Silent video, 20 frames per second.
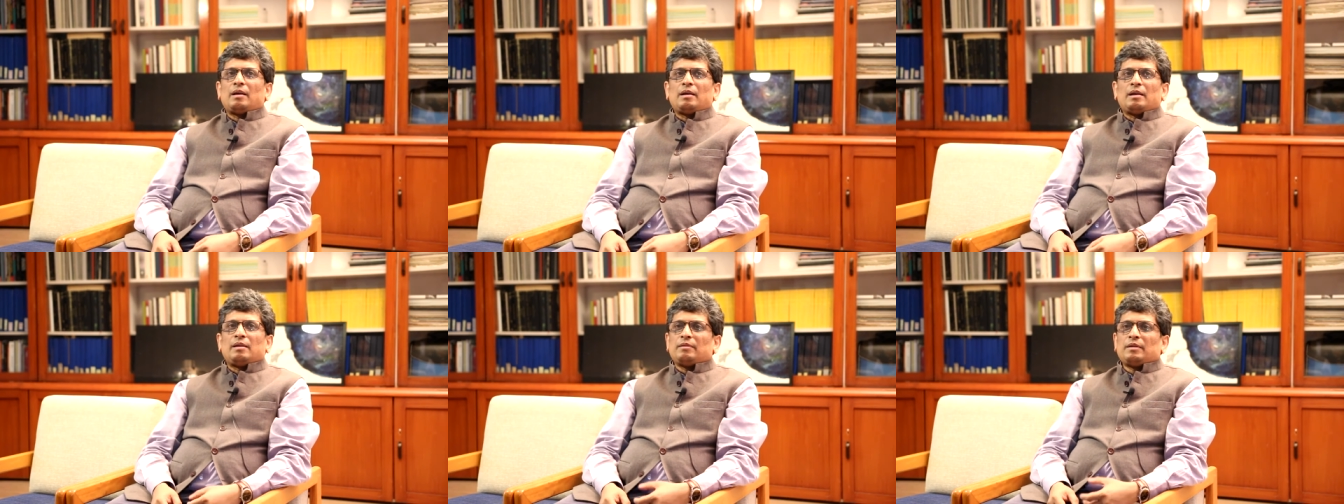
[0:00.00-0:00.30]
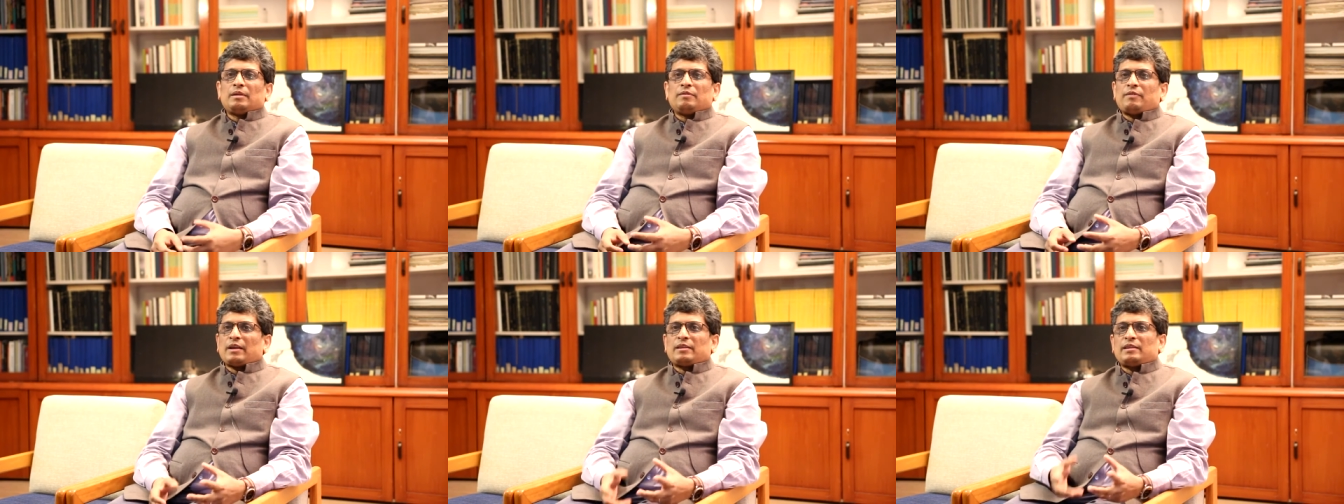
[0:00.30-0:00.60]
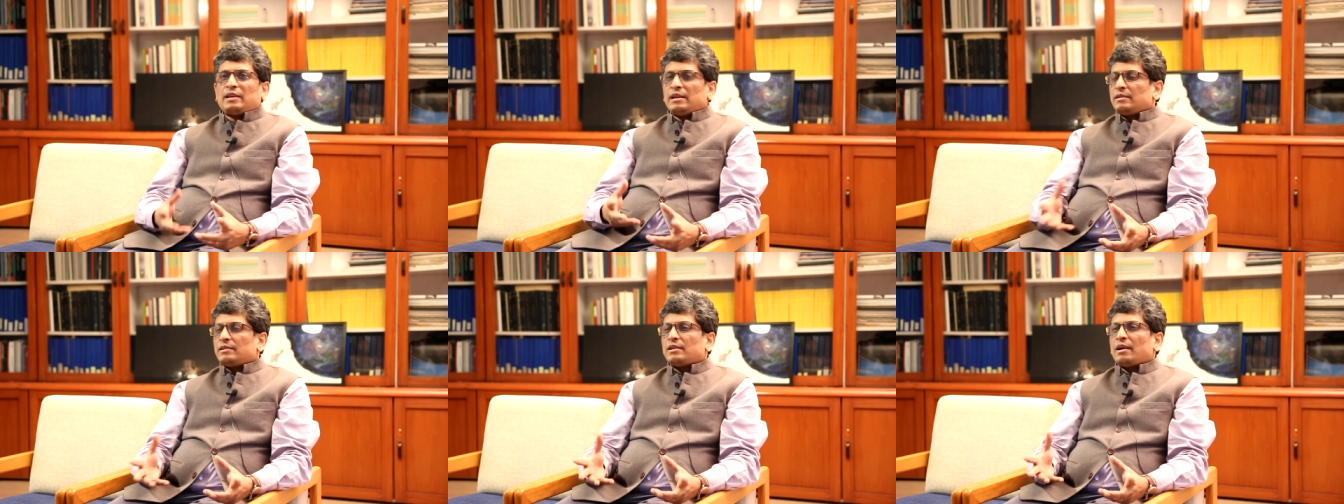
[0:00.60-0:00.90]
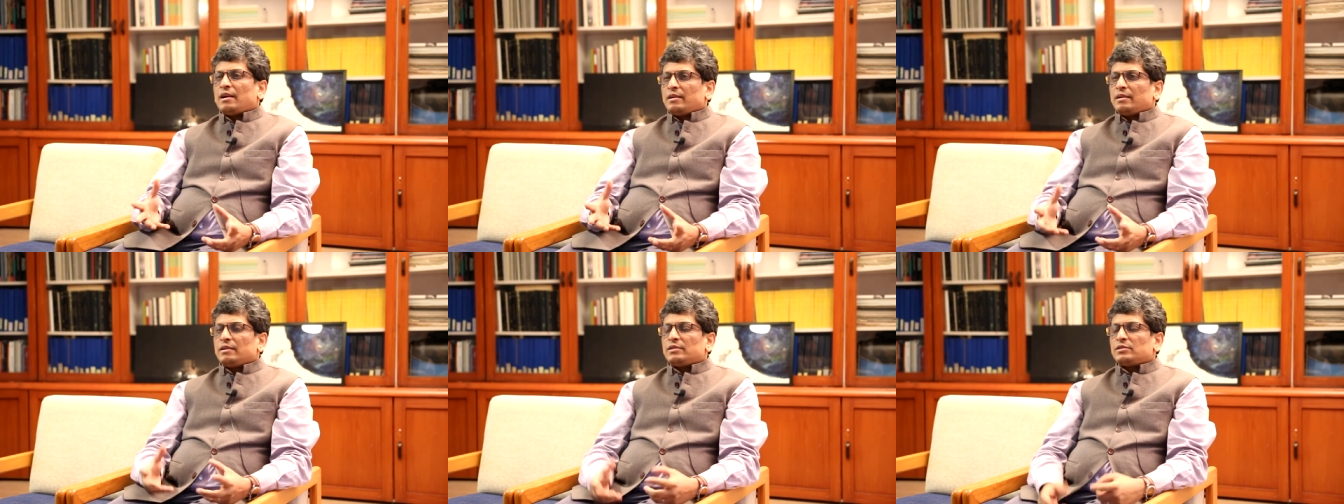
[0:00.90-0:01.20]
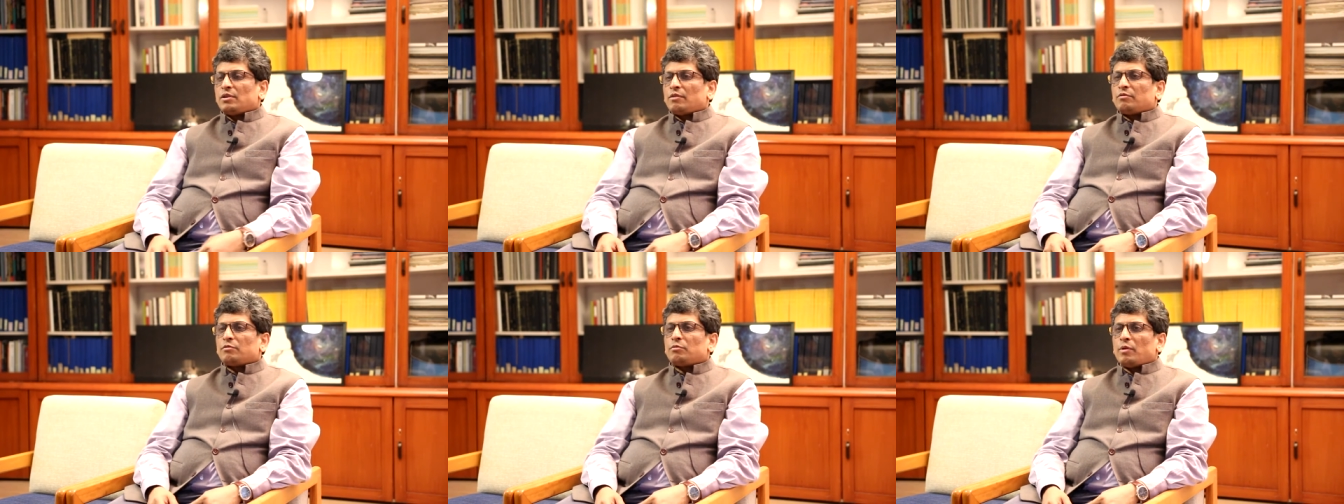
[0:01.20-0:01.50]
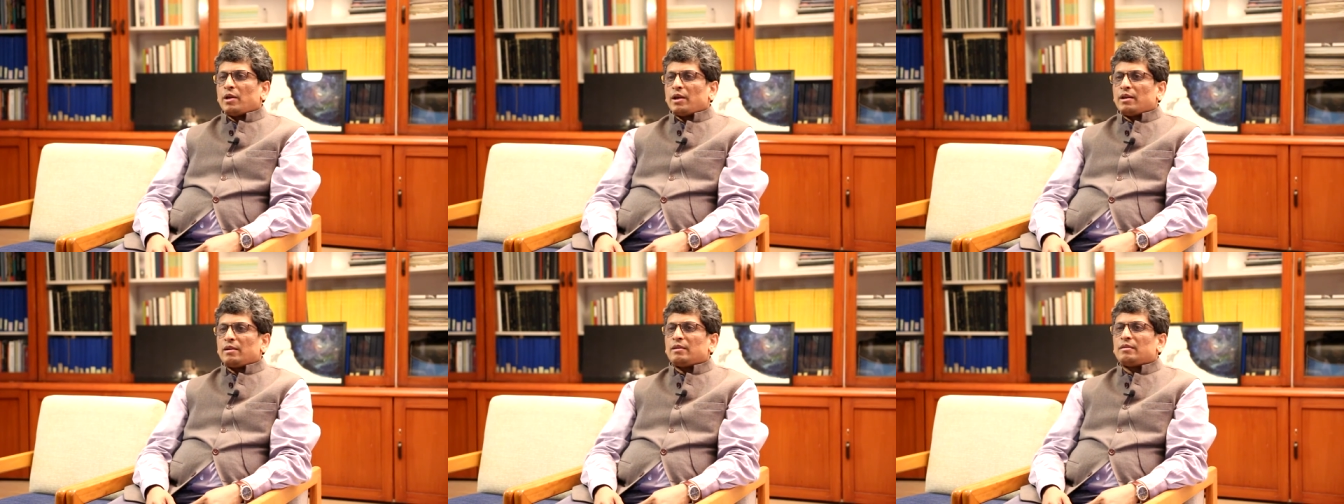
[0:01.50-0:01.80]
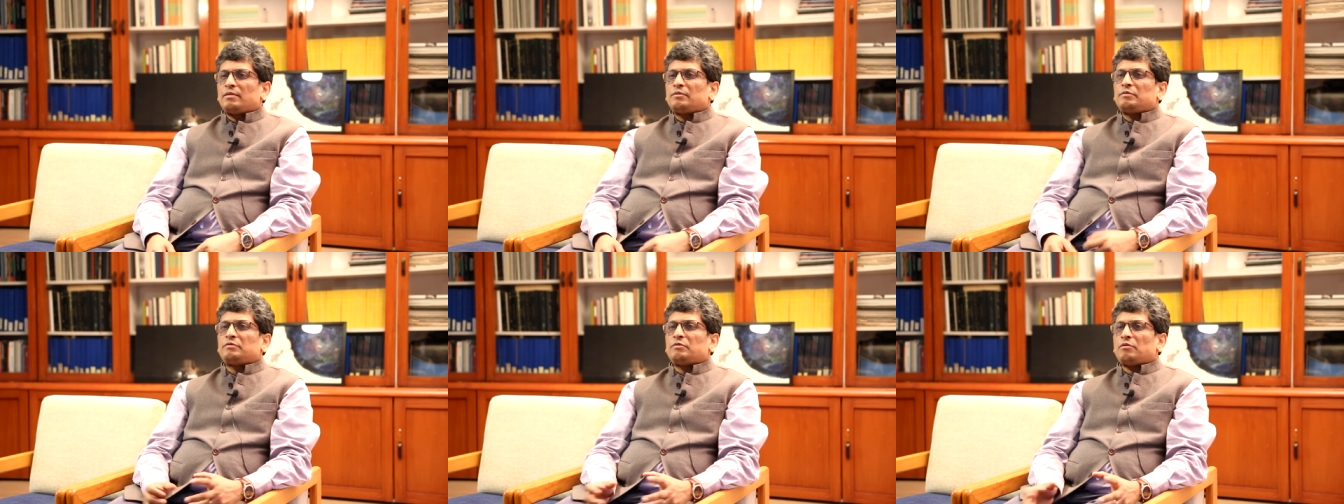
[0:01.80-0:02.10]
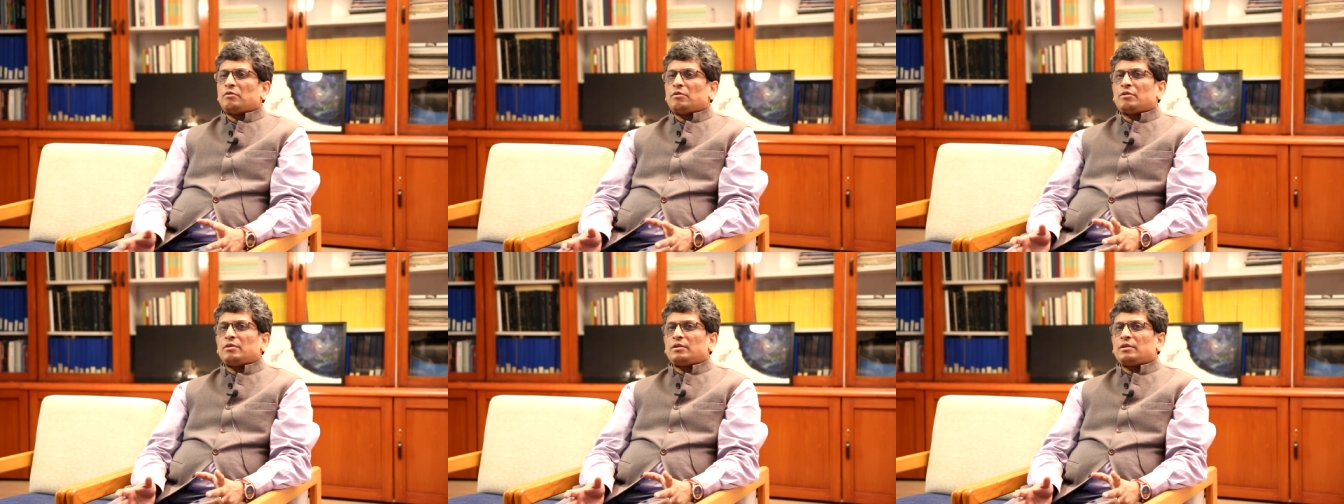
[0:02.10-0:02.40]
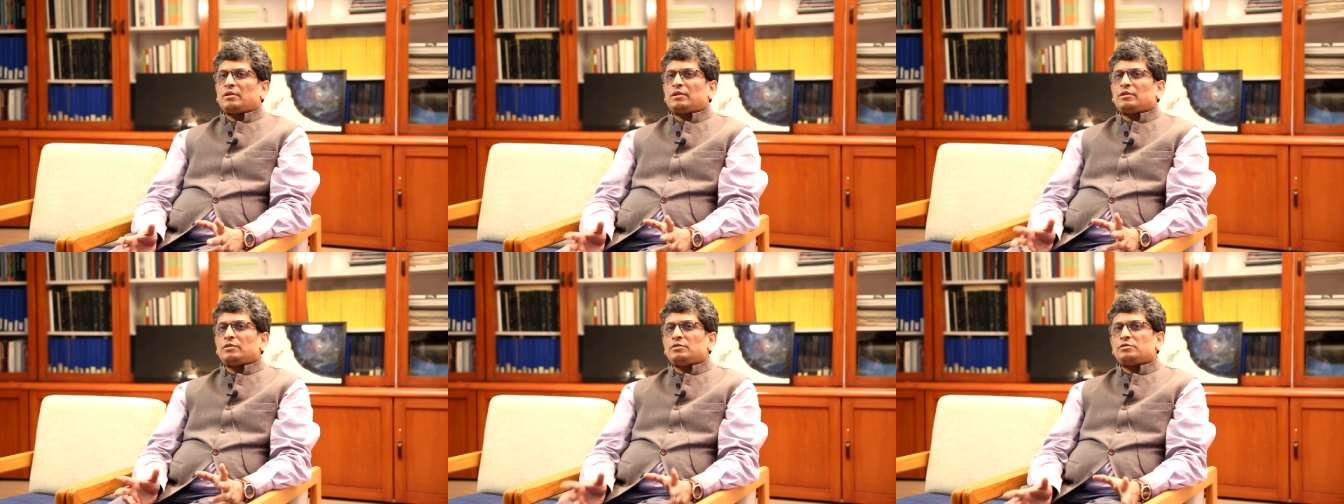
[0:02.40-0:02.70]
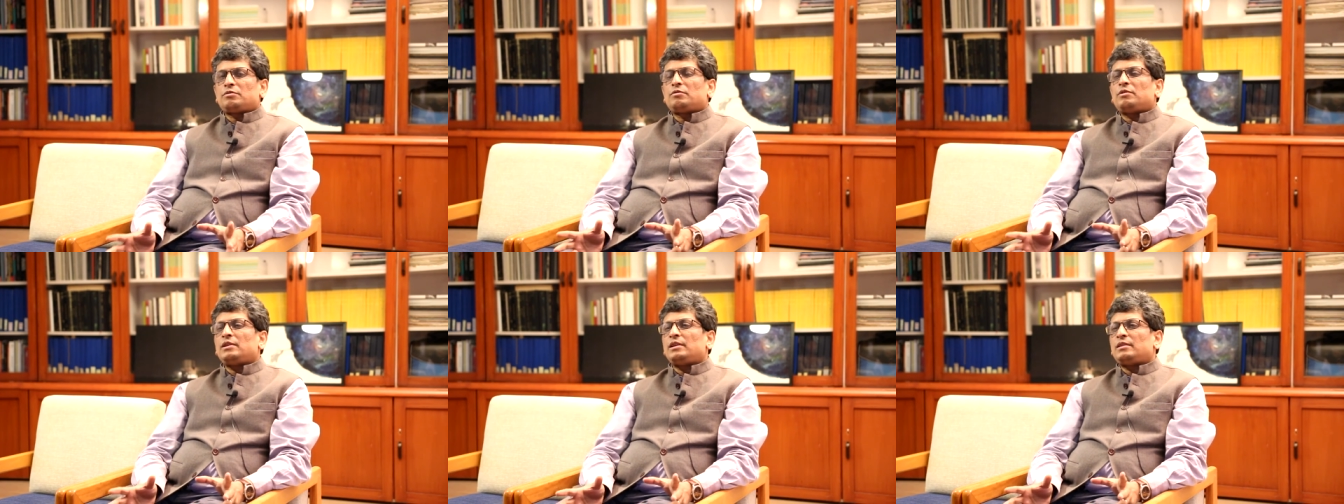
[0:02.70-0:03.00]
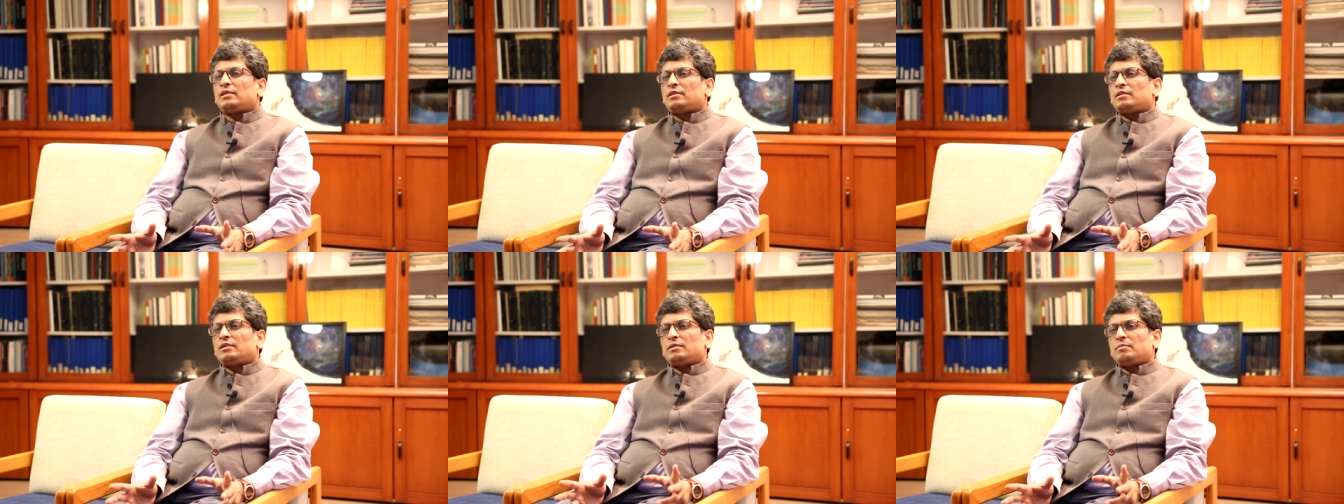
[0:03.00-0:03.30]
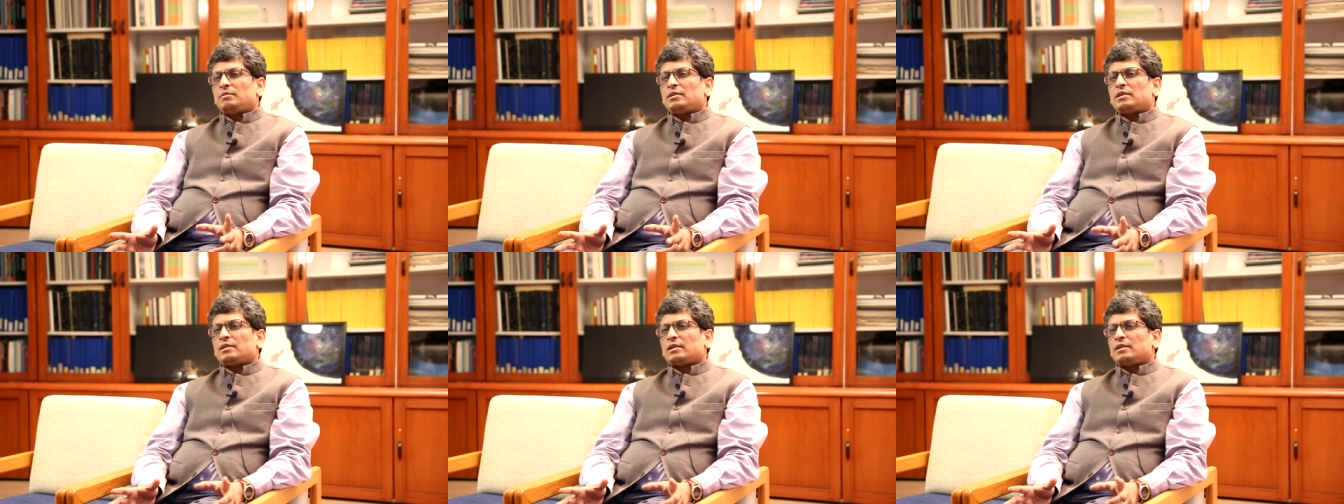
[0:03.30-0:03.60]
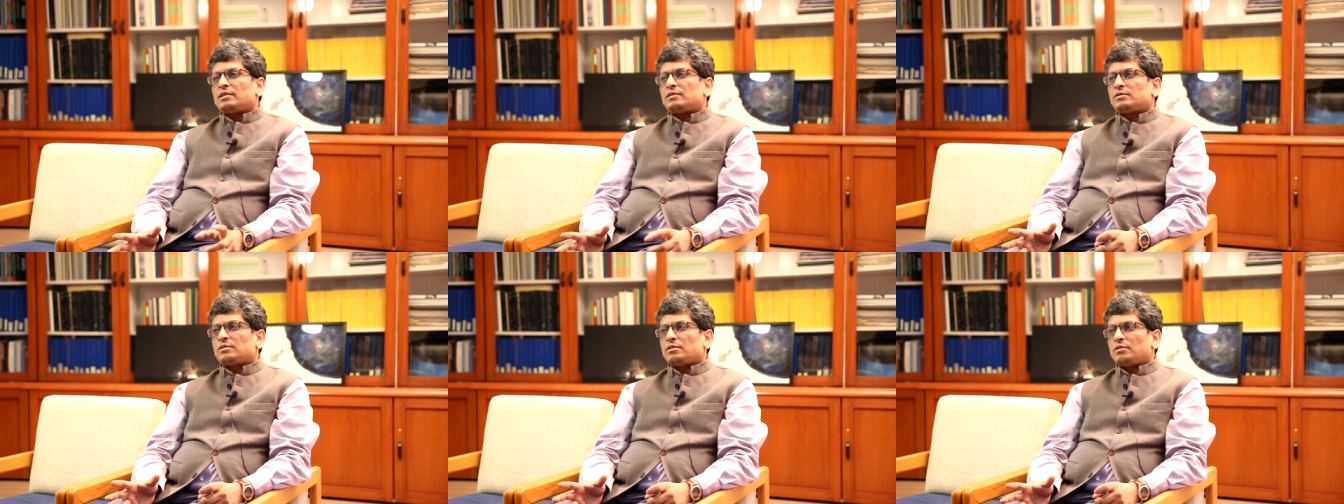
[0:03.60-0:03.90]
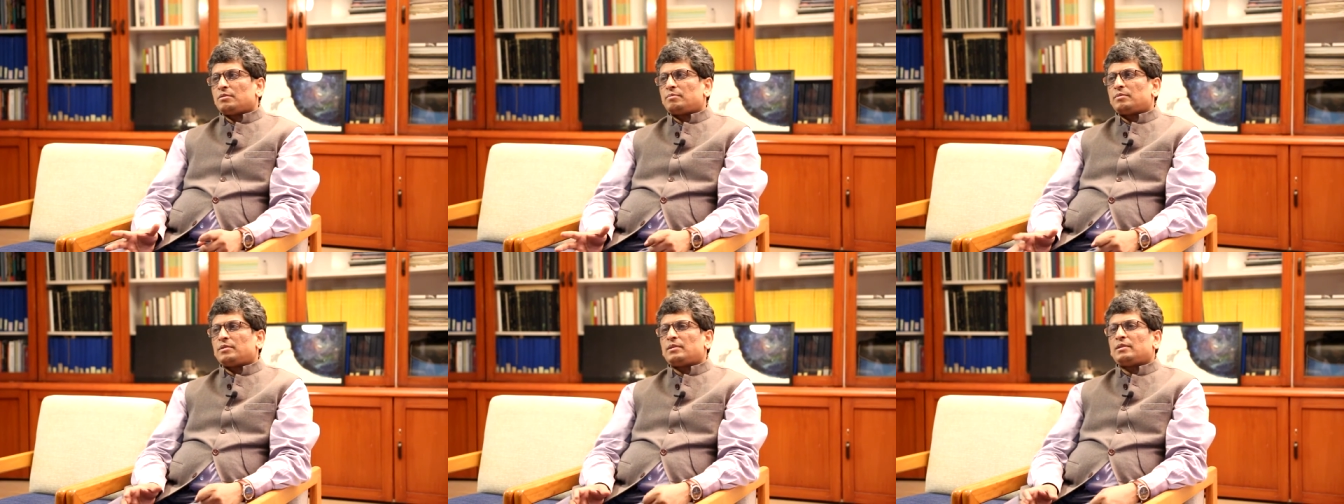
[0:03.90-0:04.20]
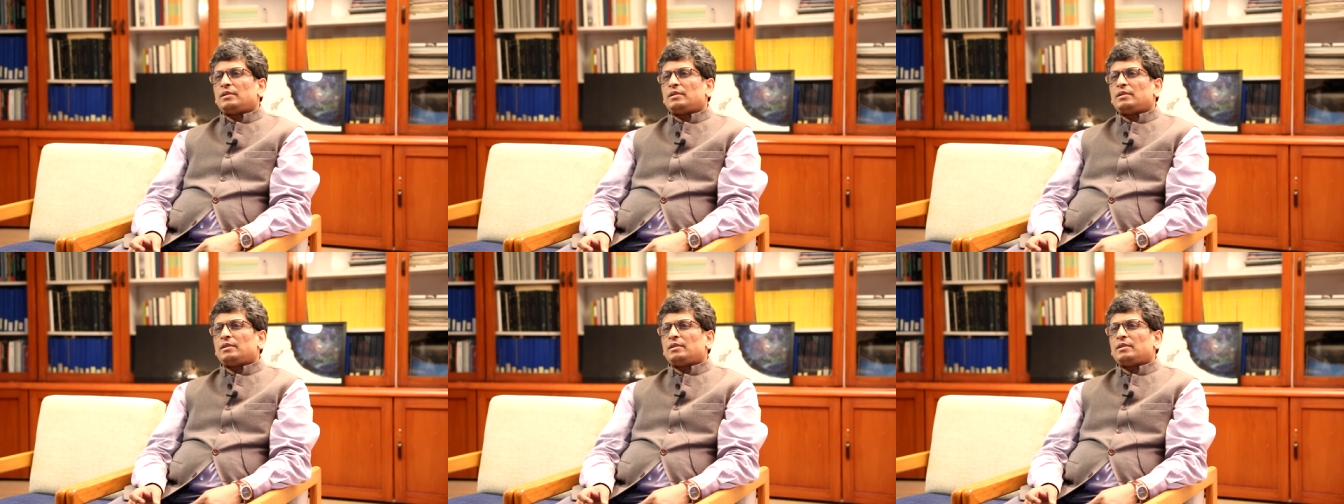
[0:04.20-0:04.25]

in, in fact, the entire software for controlling the thirty meter telescope